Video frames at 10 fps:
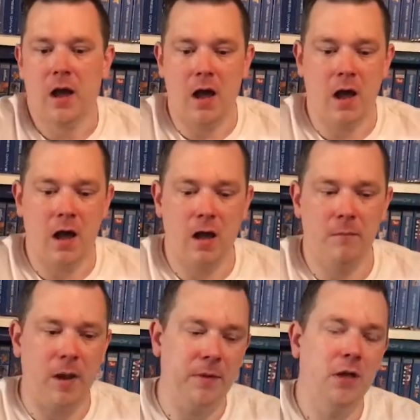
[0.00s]

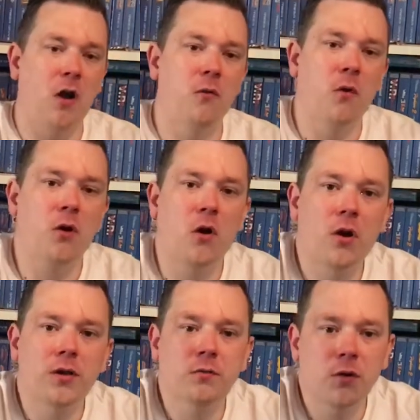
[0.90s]
Let me know
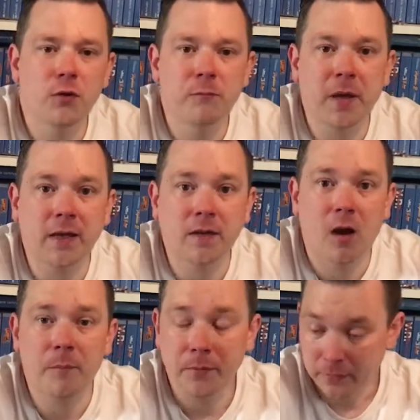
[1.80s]
what you've picked
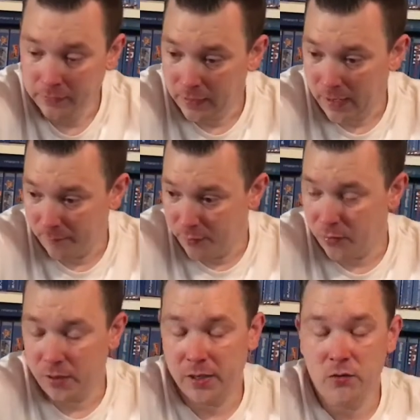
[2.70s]
up and
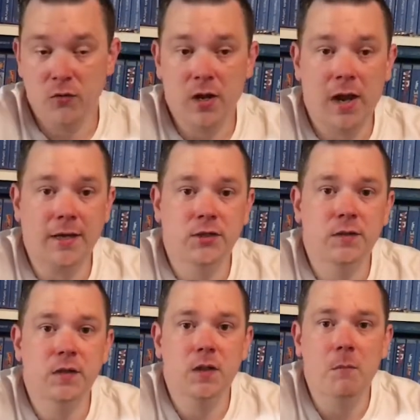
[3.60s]
putting in your
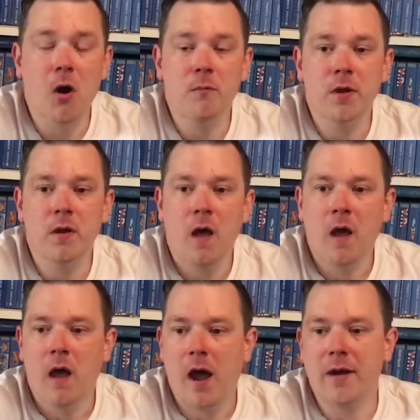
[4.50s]
collections at the moment.
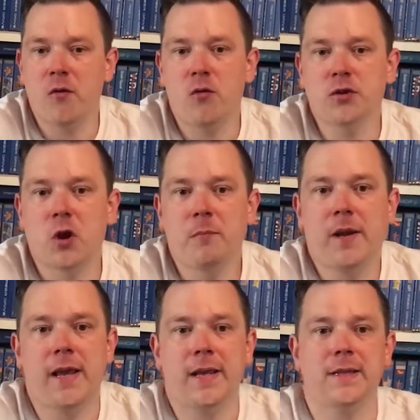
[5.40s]
And also
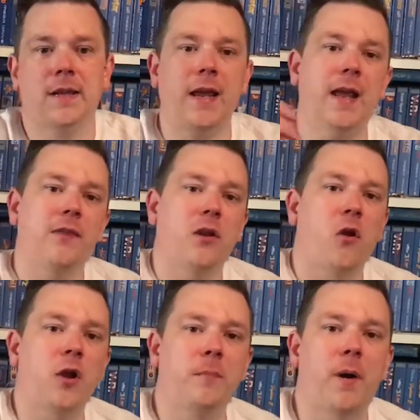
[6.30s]
please hit the
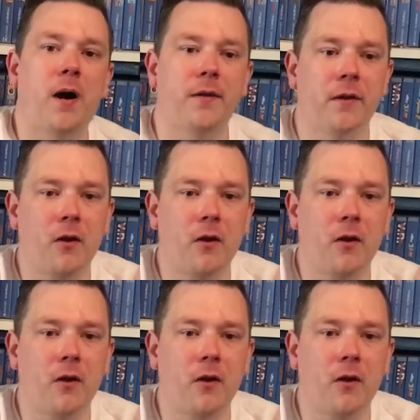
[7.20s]
like button.